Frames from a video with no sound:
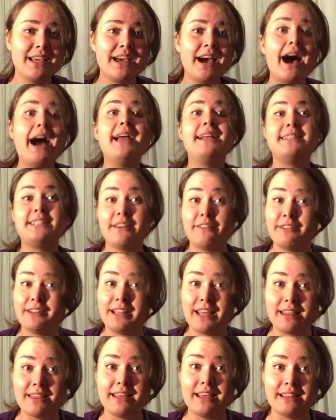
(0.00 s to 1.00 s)
I
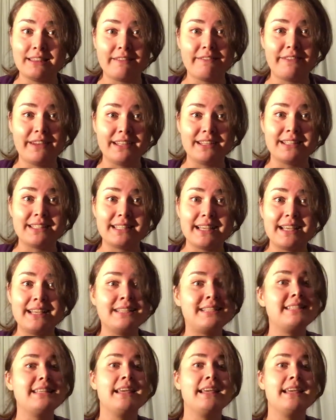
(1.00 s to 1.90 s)
definitely think that fitness is